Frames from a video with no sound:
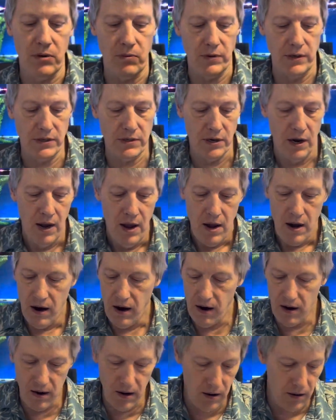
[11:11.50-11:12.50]
which
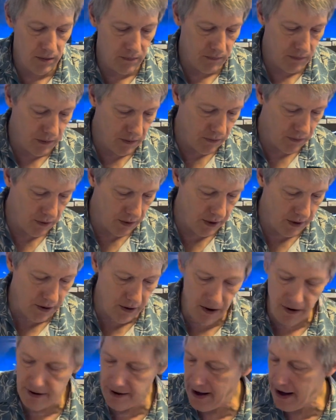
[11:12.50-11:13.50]
are in
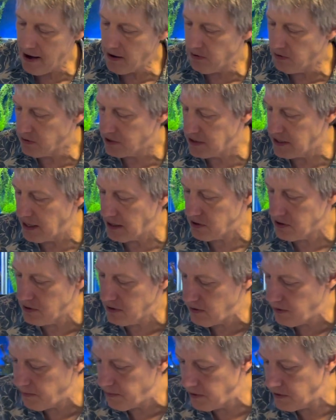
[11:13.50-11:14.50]
our nano section.
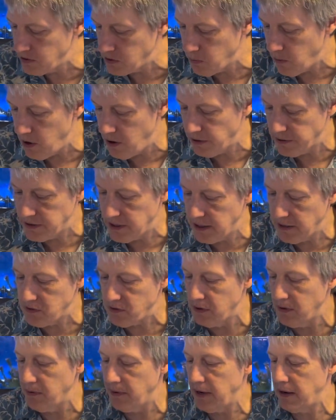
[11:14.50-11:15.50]
They're pretty small
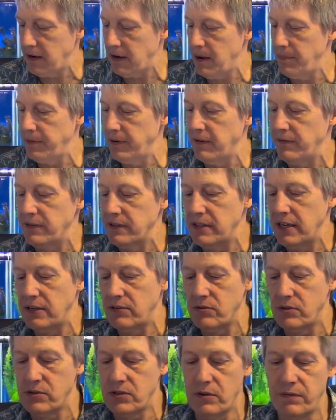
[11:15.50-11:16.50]
tetra. We got a couple different
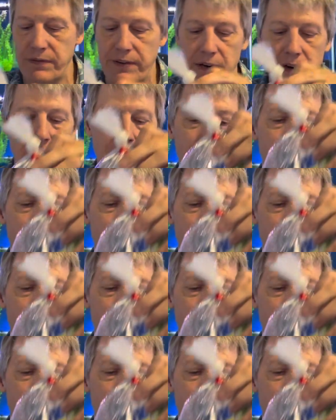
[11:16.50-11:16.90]
tetras over there,